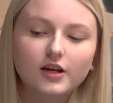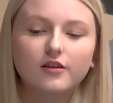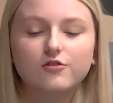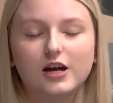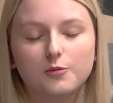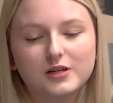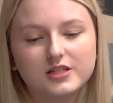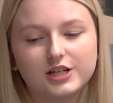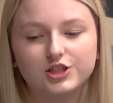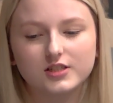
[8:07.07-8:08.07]
at the
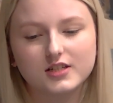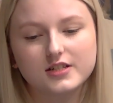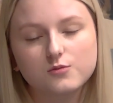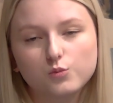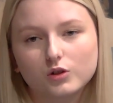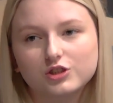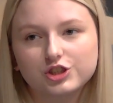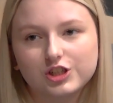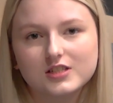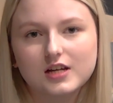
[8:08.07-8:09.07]
recommendations, I didn't want to
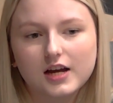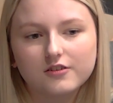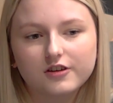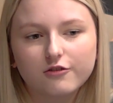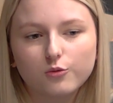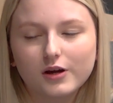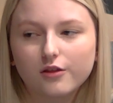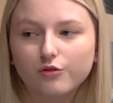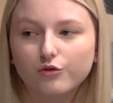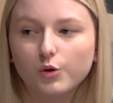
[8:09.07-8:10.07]
just kind of give away
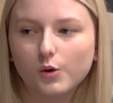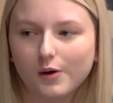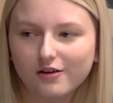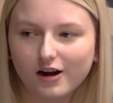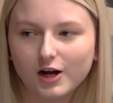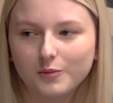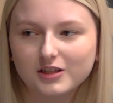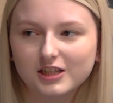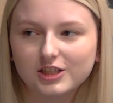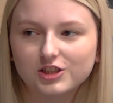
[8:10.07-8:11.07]
throwaway
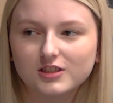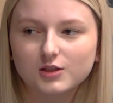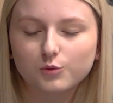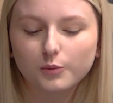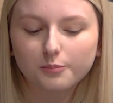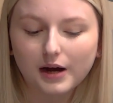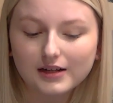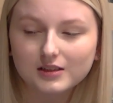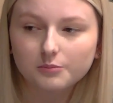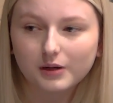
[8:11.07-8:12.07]
recommendations that weren't
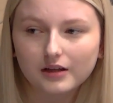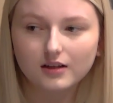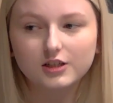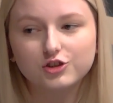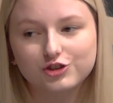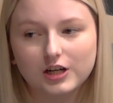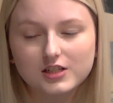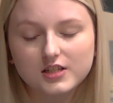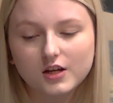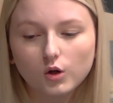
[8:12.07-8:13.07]
backed up by the literature.
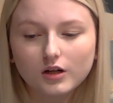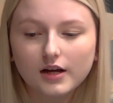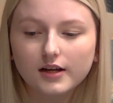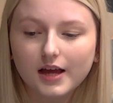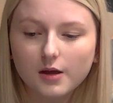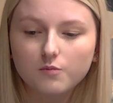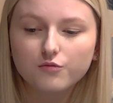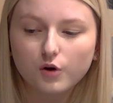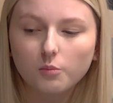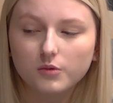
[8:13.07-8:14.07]
So they all kind of came
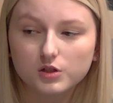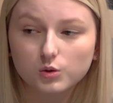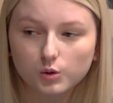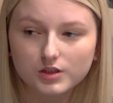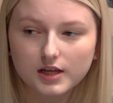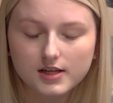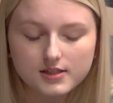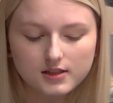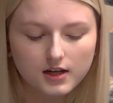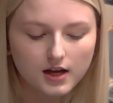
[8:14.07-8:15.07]
from the
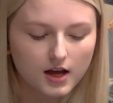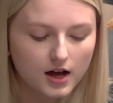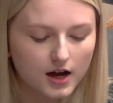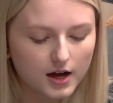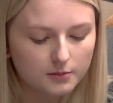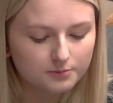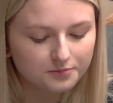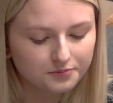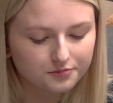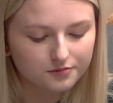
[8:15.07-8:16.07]
sources.
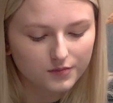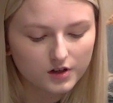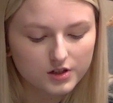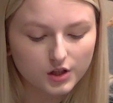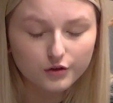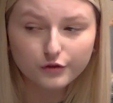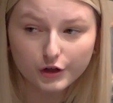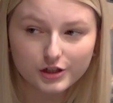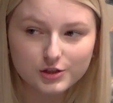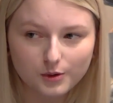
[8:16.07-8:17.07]
So the
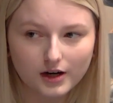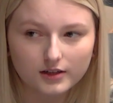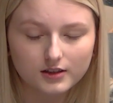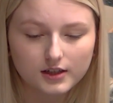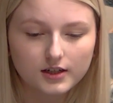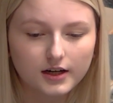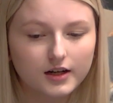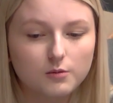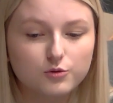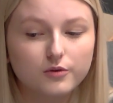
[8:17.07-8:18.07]
first one kind of
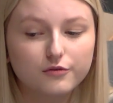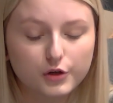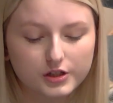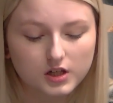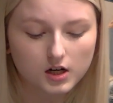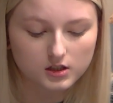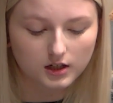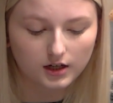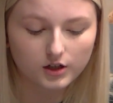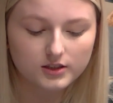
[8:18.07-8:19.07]
comes from the first article
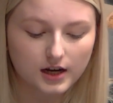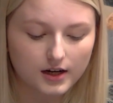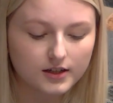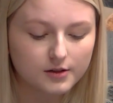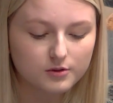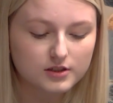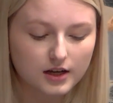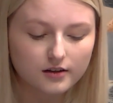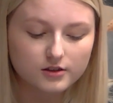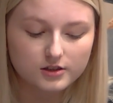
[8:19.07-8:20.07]
I looked at, and it was
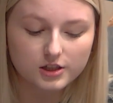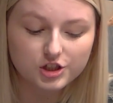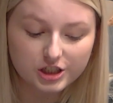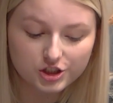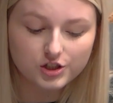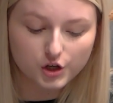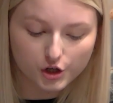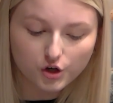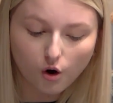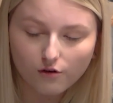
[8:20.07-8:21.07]
like that teachers
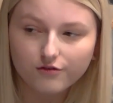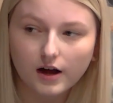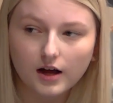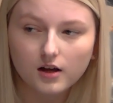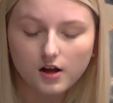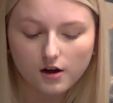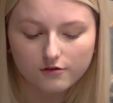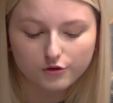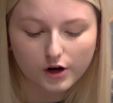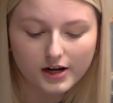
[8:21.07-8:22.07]
could offer a
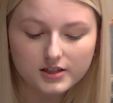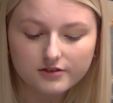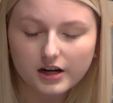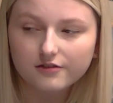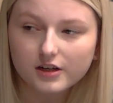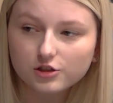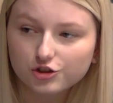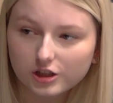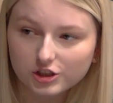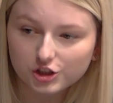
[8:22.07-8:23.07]
variety of kind of
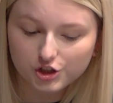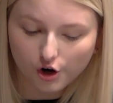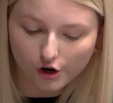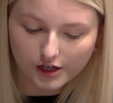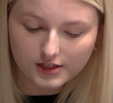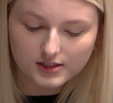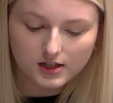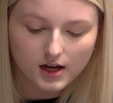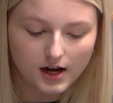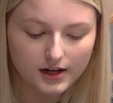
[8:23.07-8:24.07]
unstructured toys
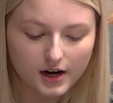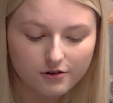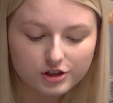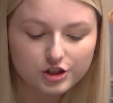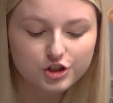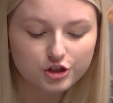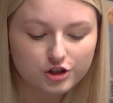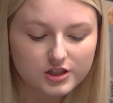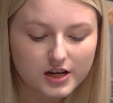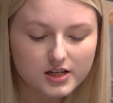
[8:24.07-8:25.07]
and encourage the
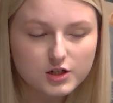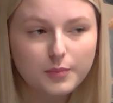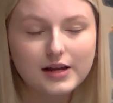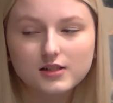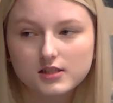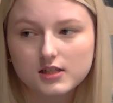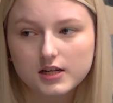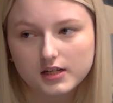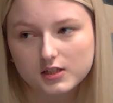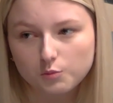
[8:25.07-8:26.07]
children to independently
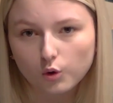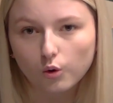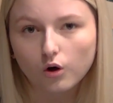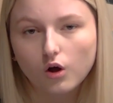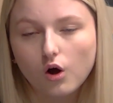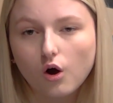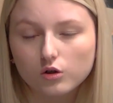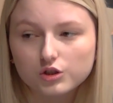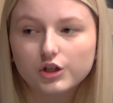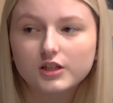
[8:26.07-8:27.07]
explore
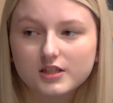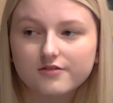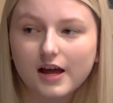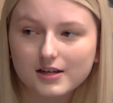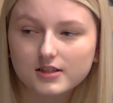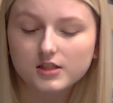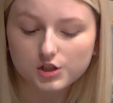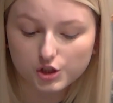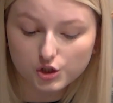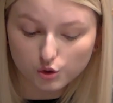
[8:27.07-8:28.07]
alternative endings
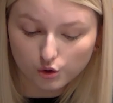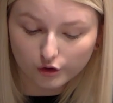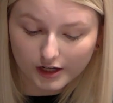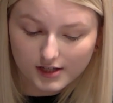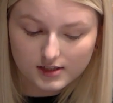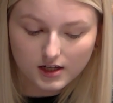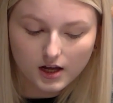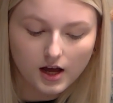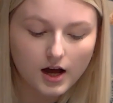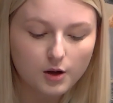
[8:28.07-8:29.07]
to stories,
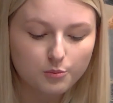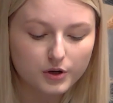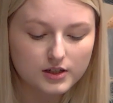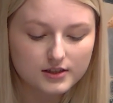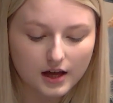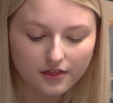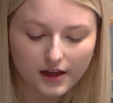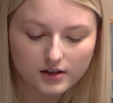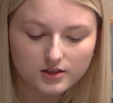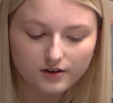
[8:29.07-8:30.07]
because that
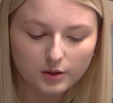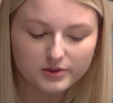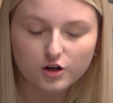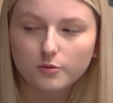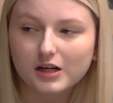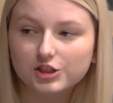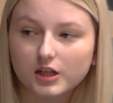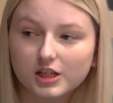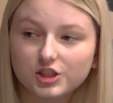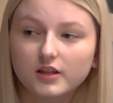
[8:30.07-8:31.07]
then develops their
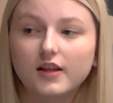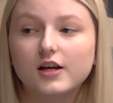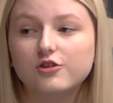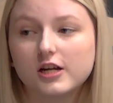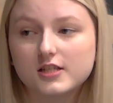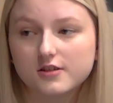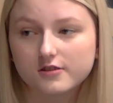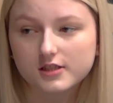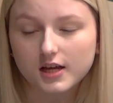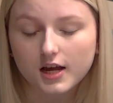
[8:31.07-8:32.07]
imagination and their
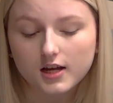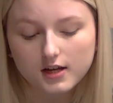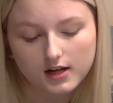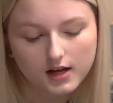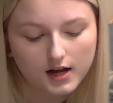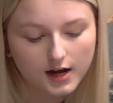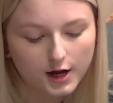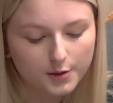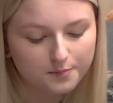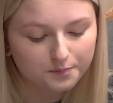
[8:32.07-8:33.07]
creativity.
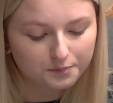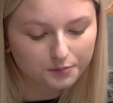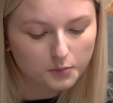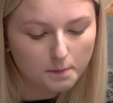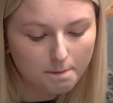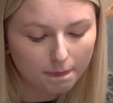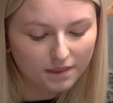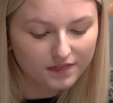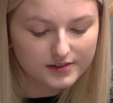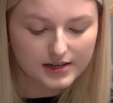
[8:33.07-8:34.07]

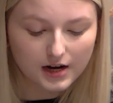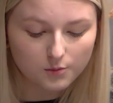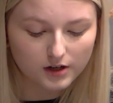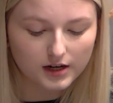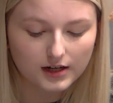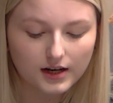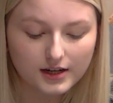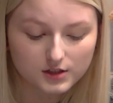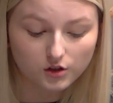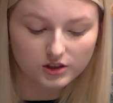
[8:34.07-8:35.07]
The second one kind of
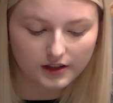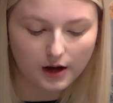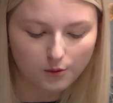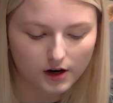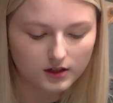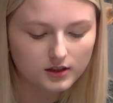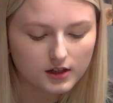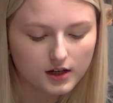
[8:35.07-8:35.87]
links on to that one,